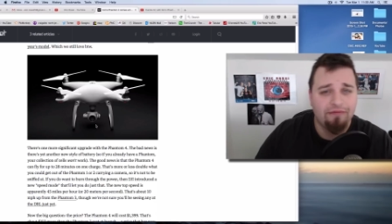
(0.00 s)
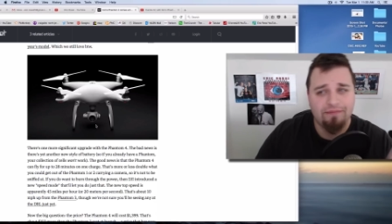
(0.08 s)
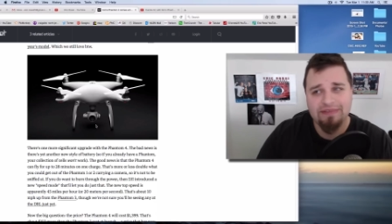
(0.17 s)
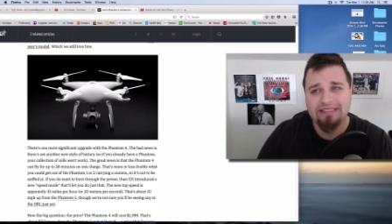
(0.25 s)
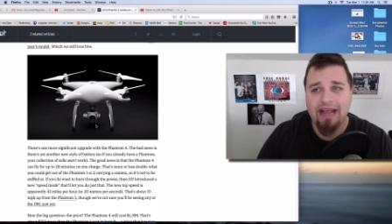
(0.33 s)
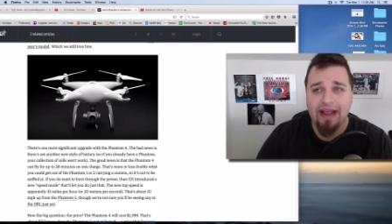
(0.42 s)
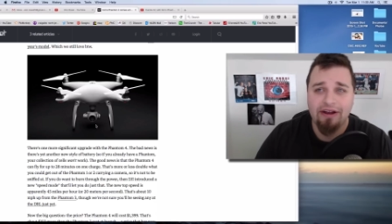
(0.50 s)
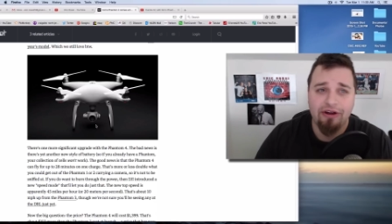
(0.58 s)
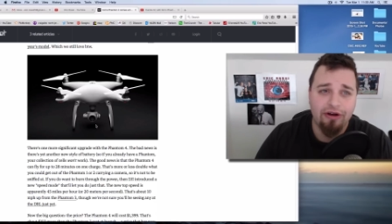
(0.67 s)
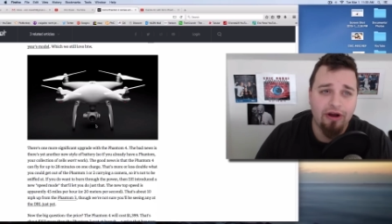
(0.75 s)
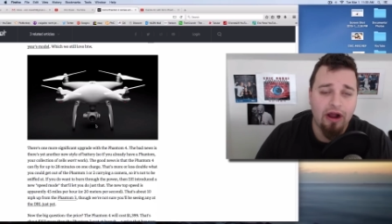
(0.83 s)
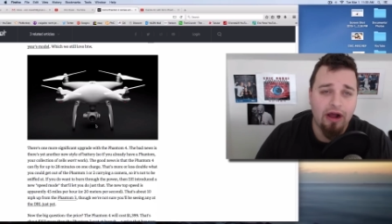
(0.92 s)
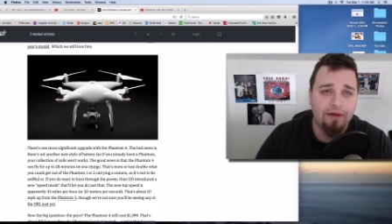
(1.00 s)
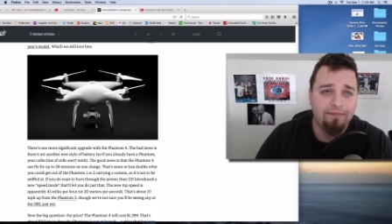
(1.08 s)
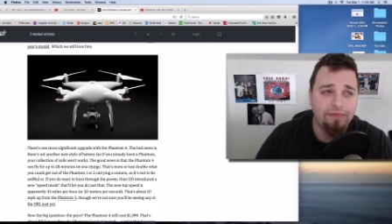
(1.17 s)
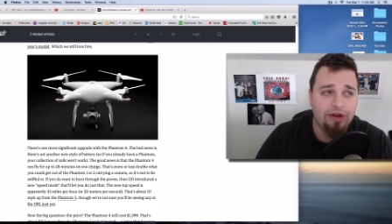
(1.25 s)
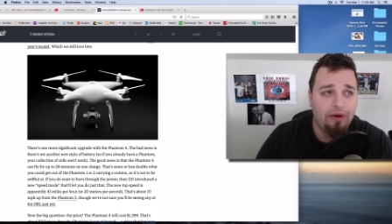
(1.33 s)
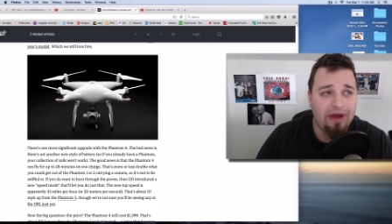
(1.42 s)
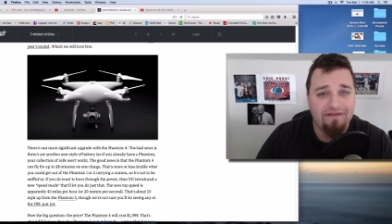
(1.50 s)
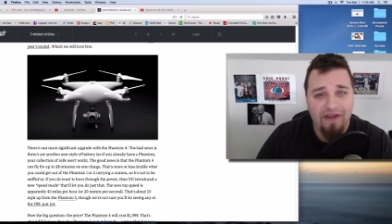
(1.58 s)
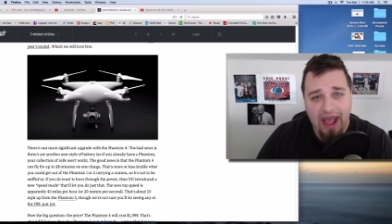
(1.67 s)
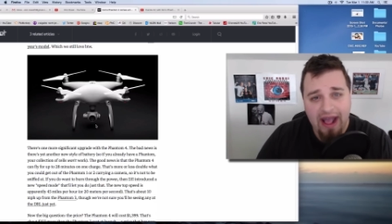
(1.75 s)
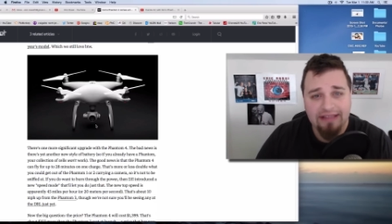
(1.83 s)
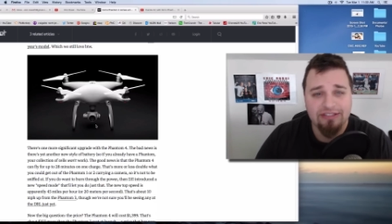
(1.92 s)
standard,
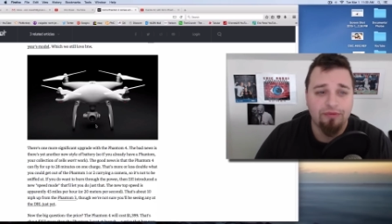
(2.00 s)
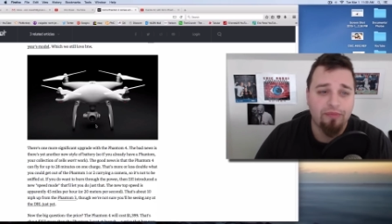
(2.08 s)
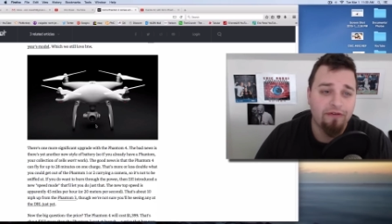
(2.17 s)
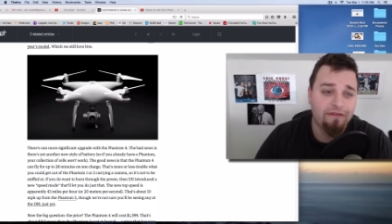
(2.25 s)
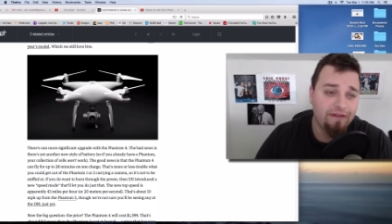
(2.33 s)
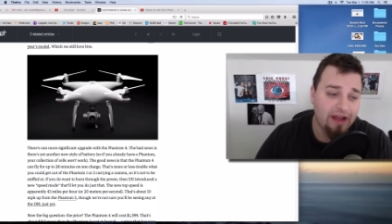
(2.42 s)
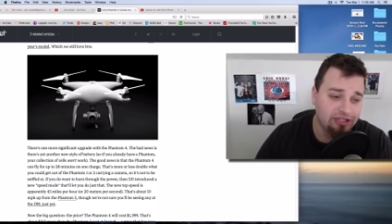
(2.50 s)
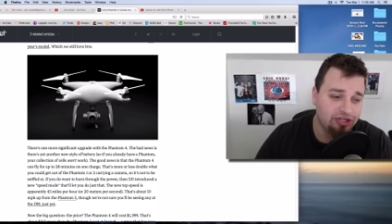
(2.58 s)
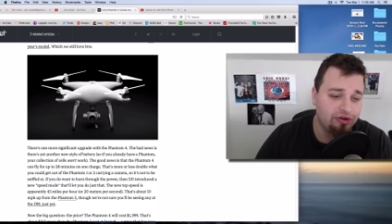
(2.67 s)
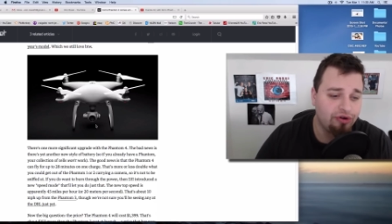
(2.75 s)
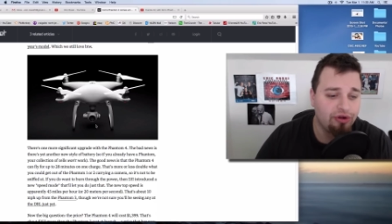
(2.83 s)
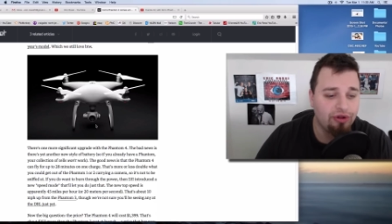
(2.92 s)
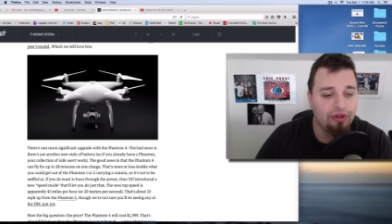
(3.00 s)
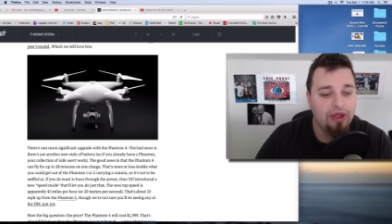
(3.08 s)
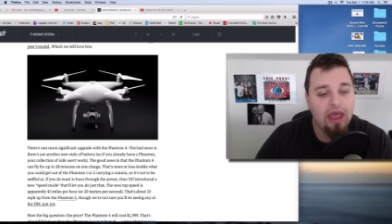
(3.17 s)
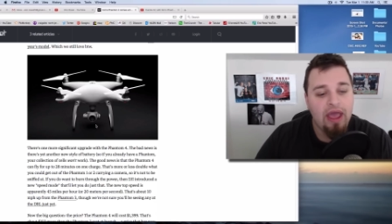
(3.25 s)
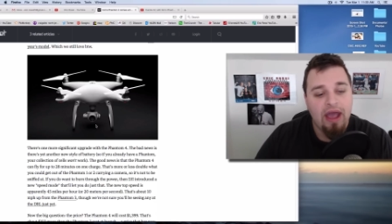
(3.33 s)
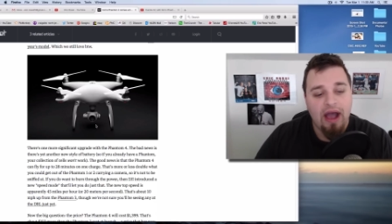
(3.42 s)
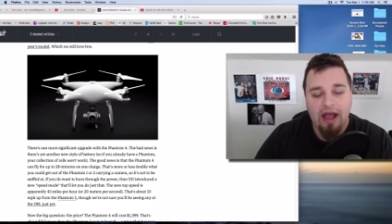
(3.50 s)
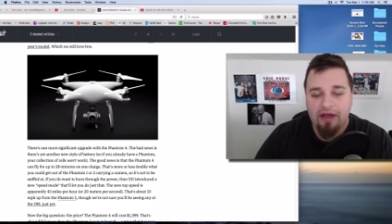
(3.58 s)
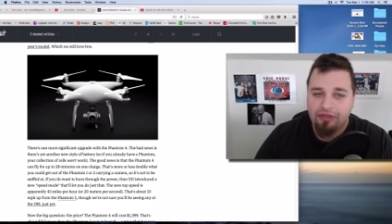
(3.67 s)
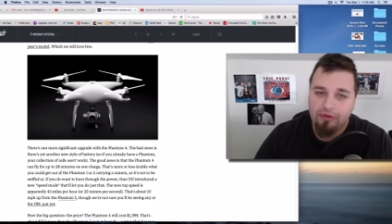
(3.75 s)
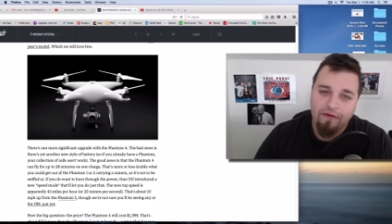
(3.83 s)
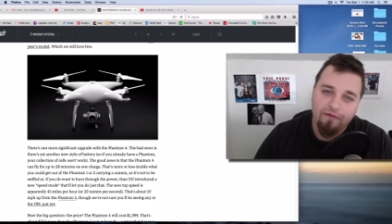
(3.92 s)
advanced or professional
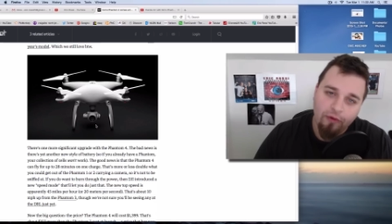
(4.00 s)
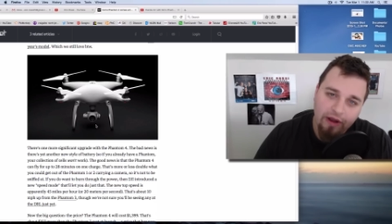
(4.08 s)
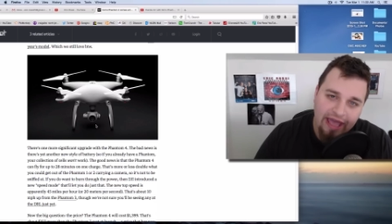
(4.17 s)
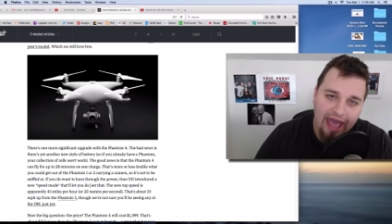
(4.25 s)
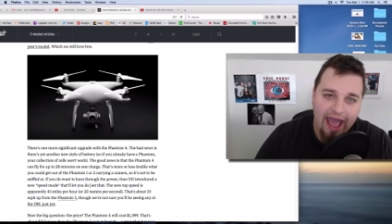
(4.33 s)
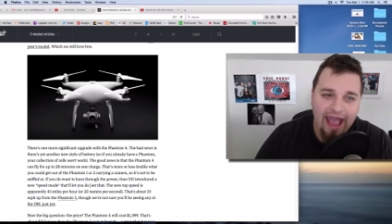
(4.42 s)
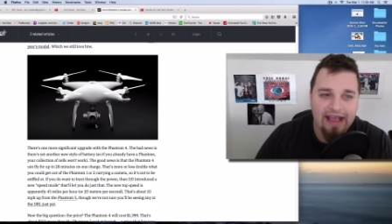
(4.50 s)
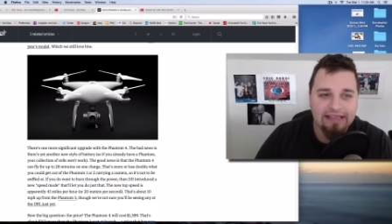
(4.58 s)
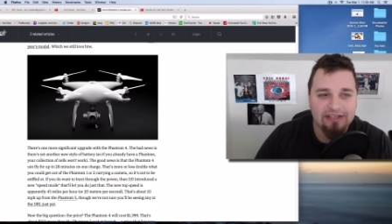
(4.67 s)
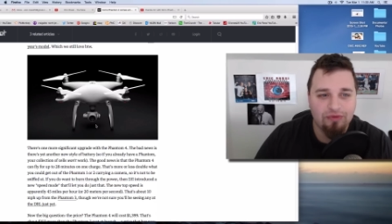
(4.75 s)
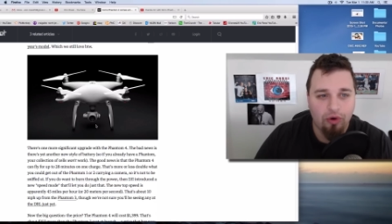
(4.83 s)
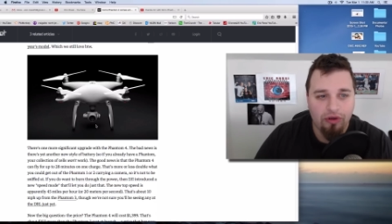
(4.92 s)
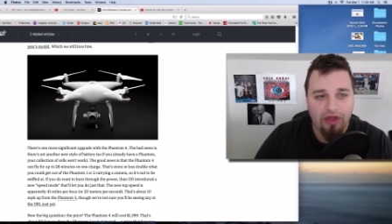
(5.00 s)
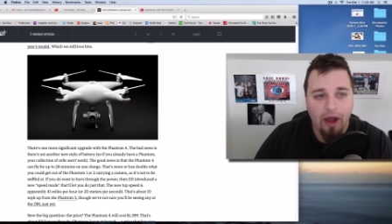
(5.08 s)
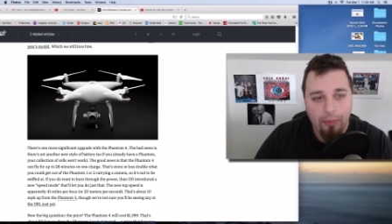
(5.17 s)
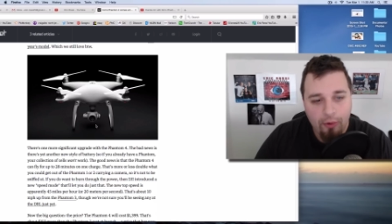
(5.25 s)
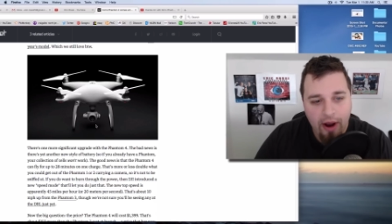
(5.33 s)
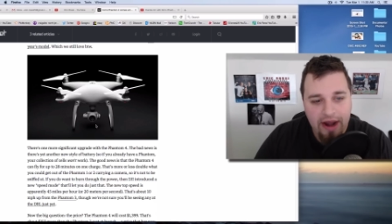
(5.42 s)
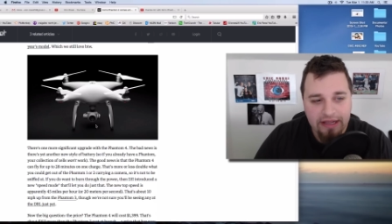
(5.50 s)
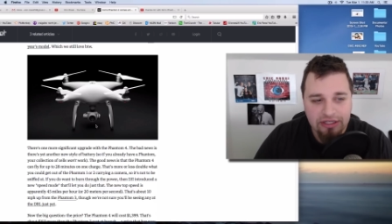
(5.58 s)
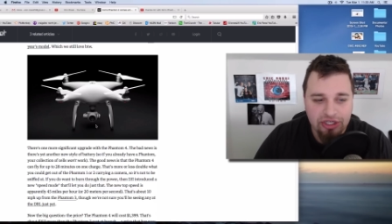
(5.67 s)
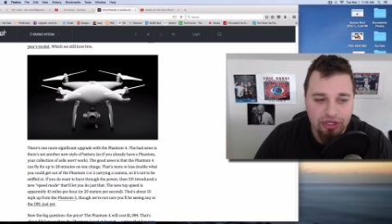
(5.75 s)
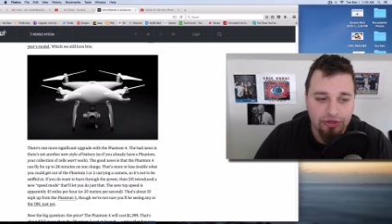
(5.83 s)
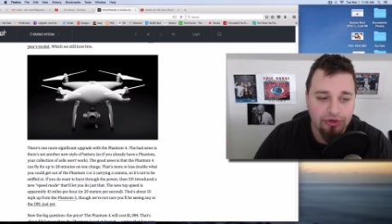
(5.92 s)
3 4K, is it worth upgrading
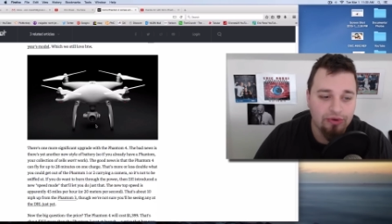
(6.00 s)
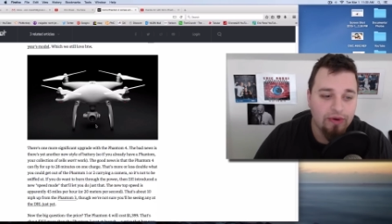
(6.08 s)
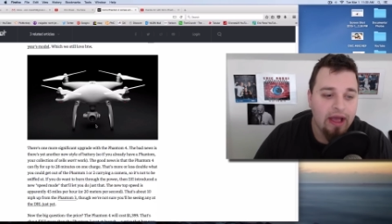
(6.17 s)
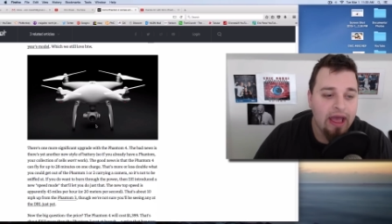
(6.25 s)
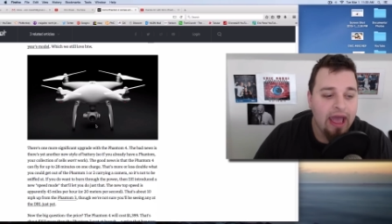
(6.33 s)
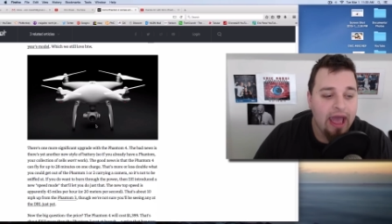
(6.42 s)
to?